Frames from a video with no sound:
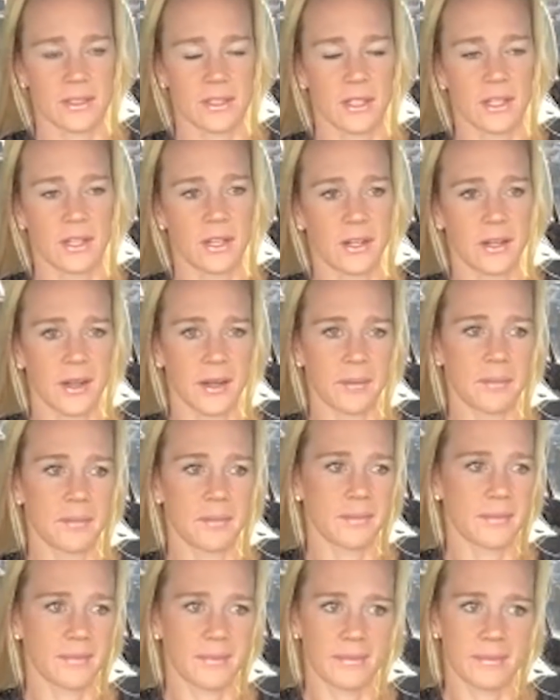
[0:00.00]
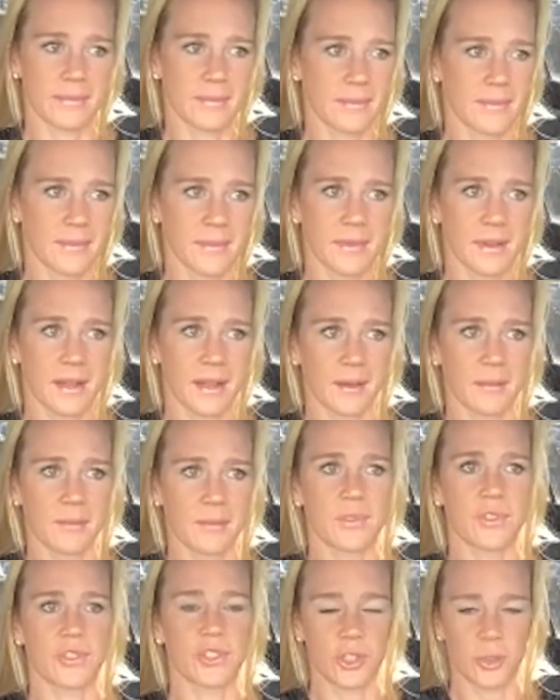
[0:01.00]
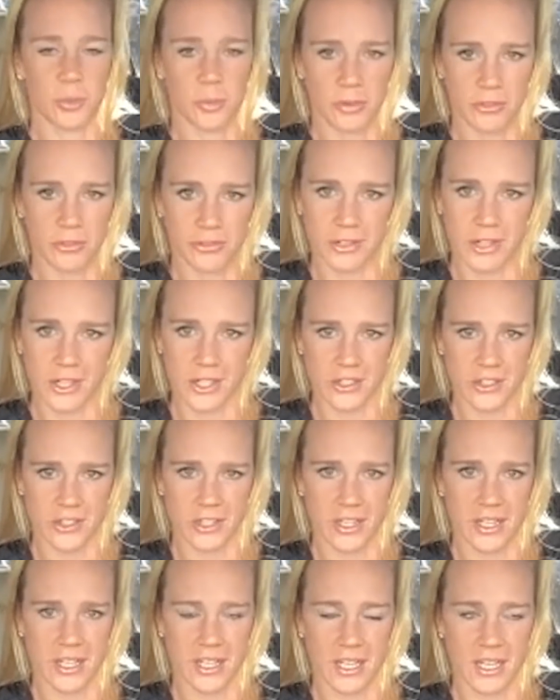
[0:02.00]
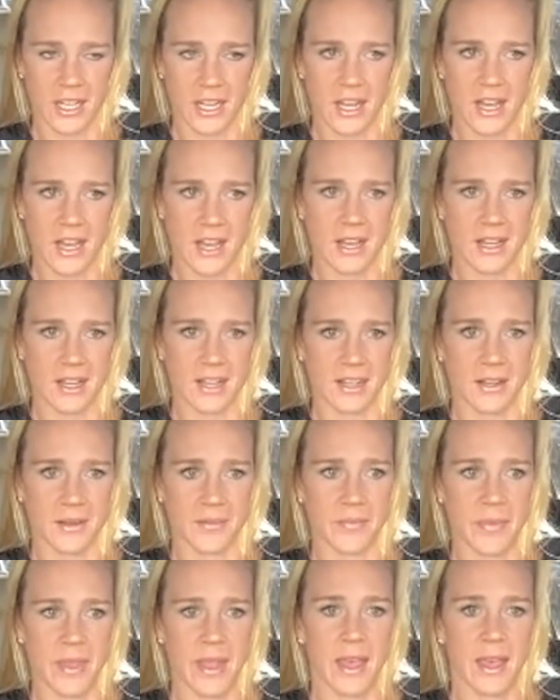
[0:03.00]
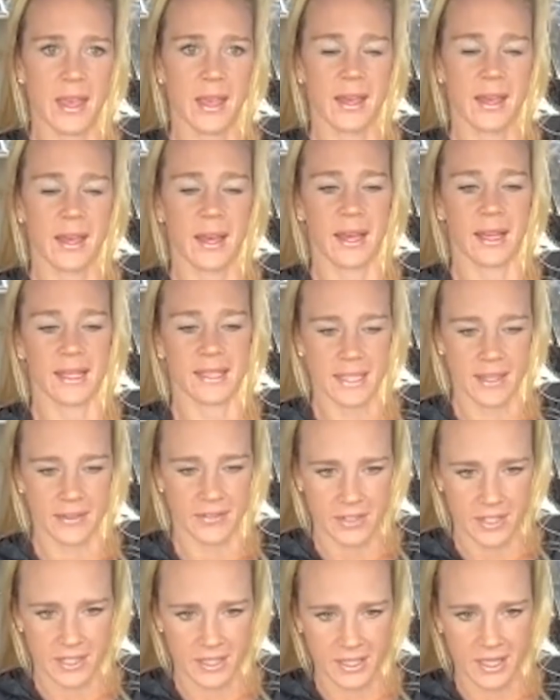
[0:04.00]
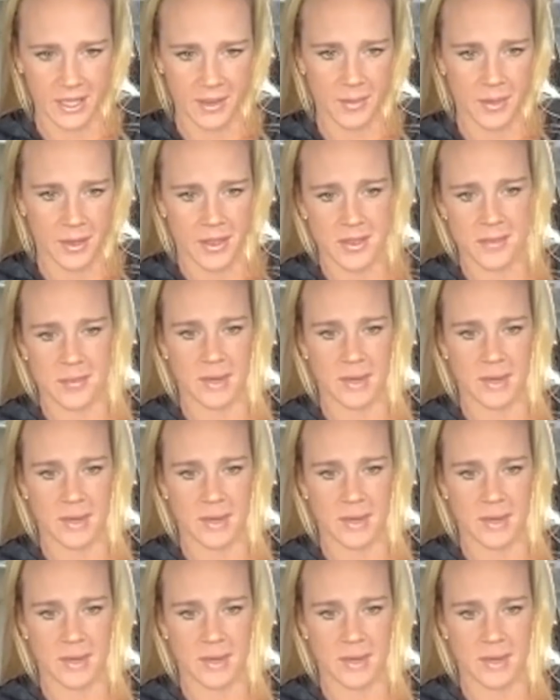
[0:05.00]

Oh, I'm I'm super frustrated. Um, I definitely am on